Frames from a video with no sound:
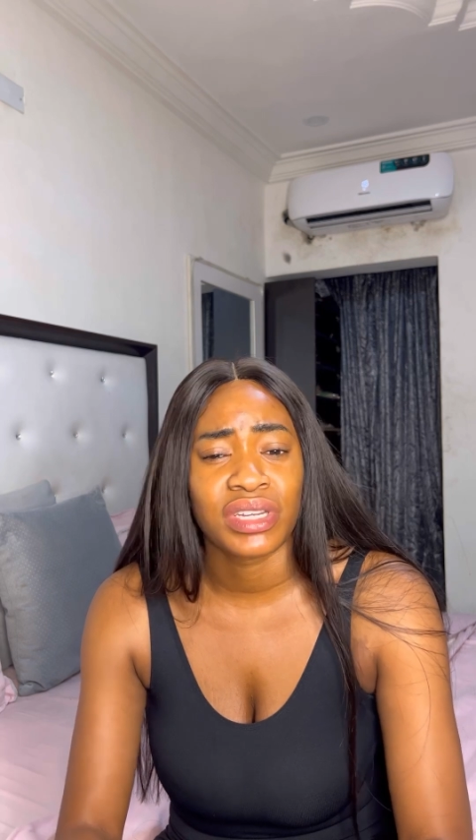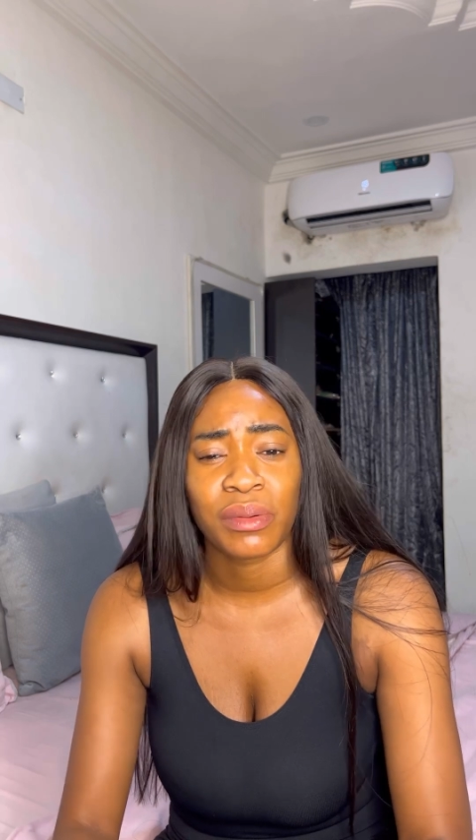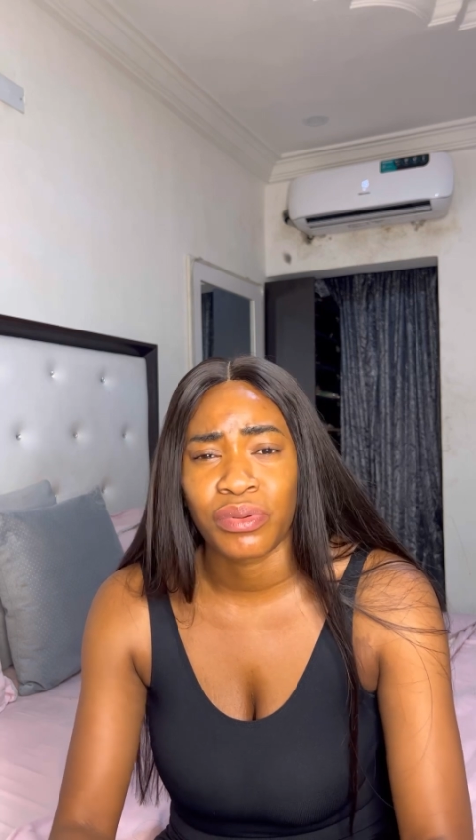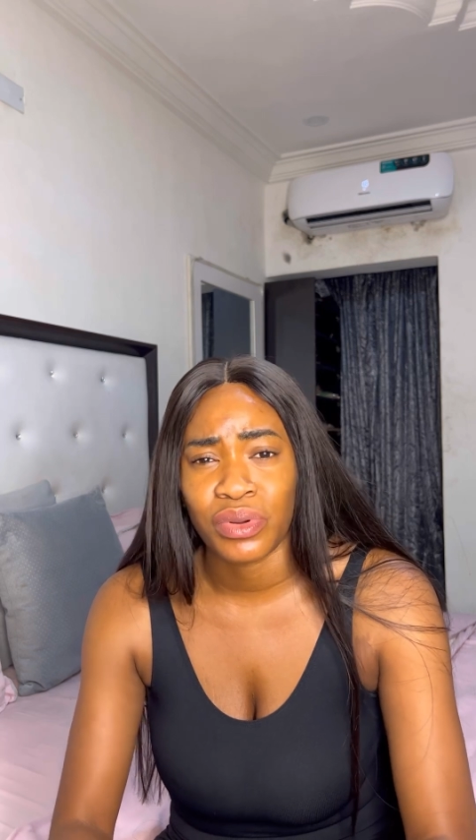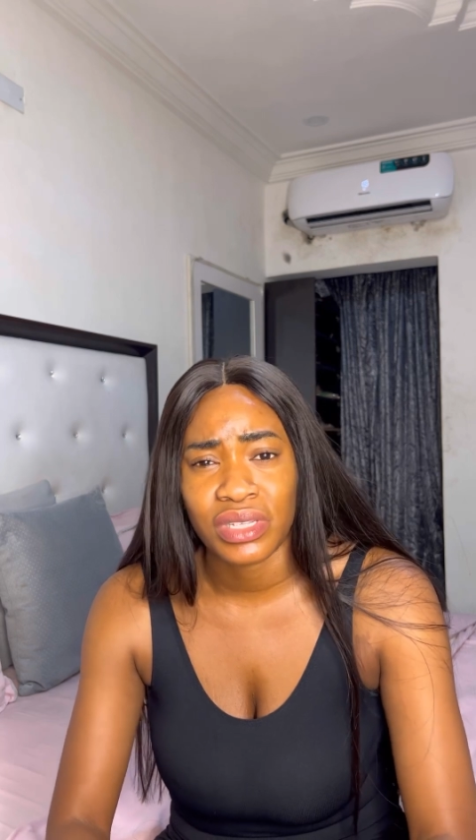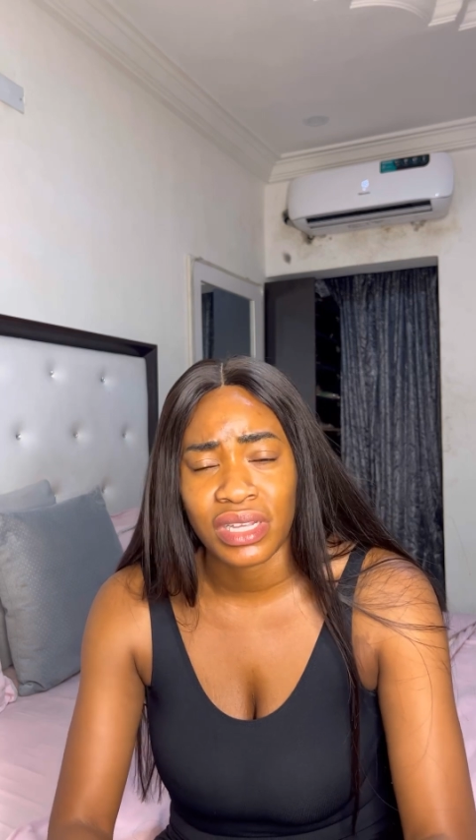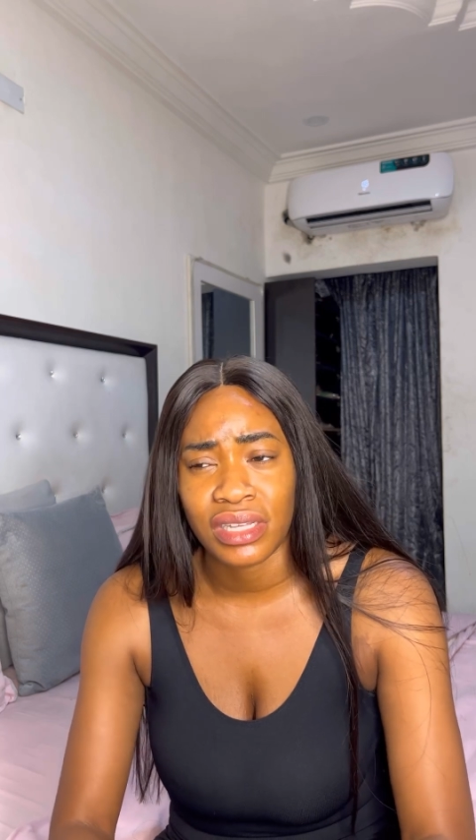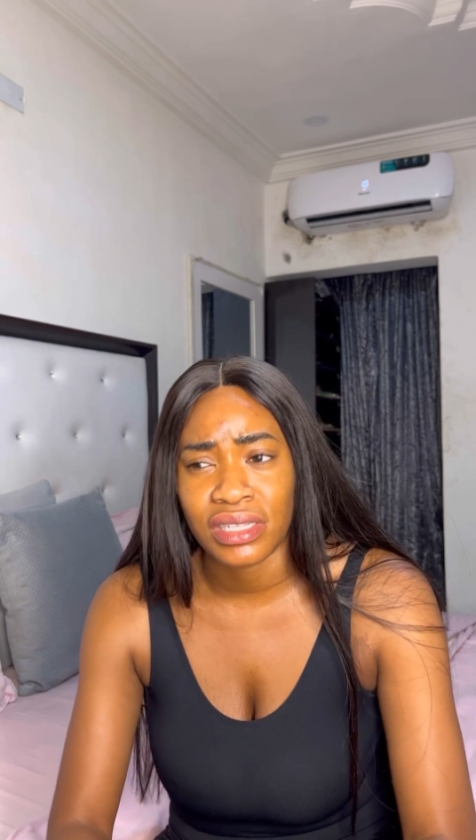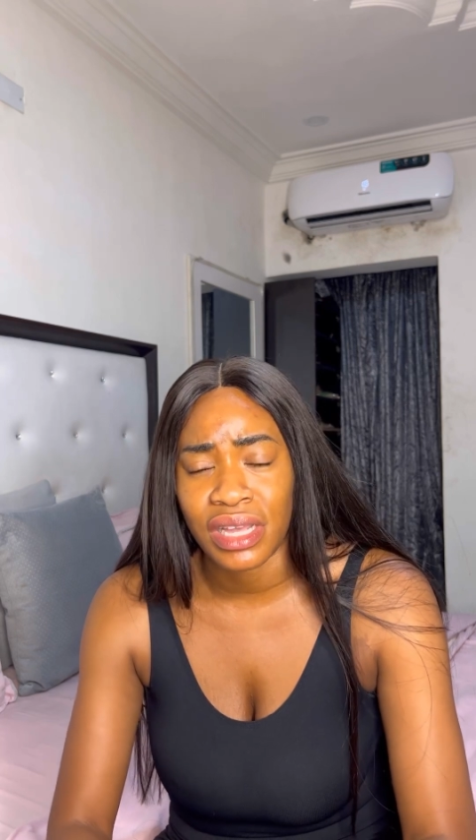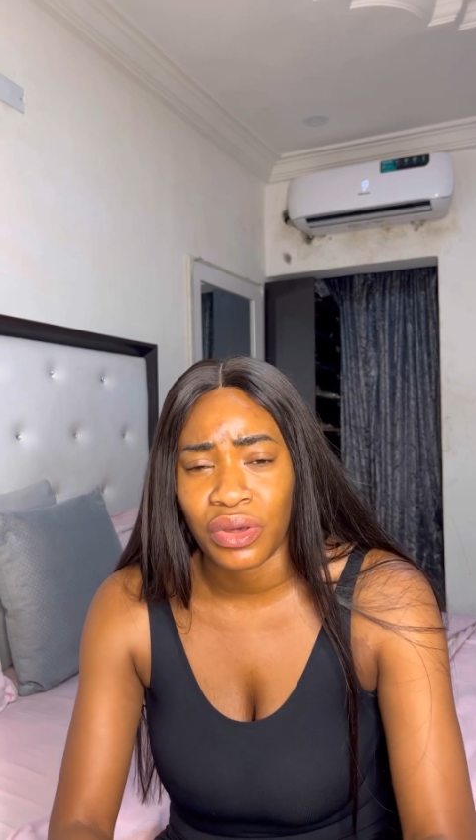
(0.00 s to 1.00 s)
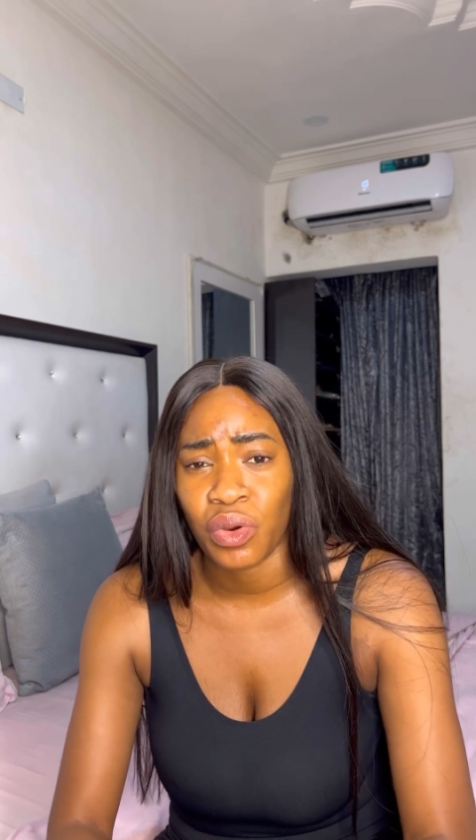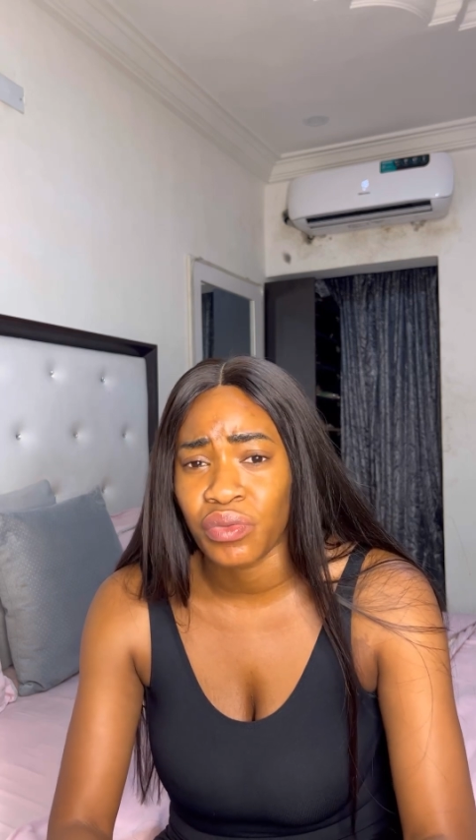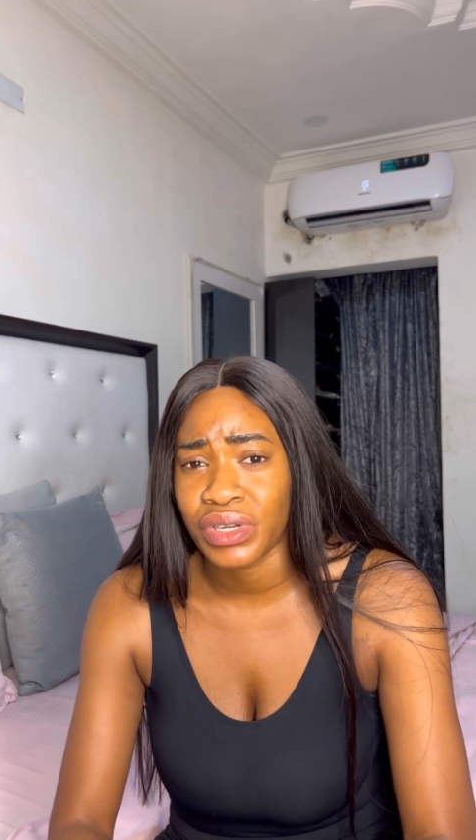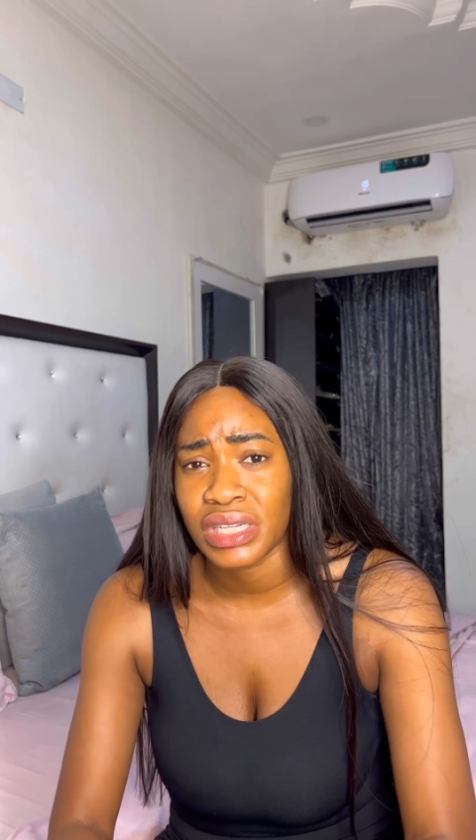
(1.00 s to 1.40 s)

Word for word: that process i got really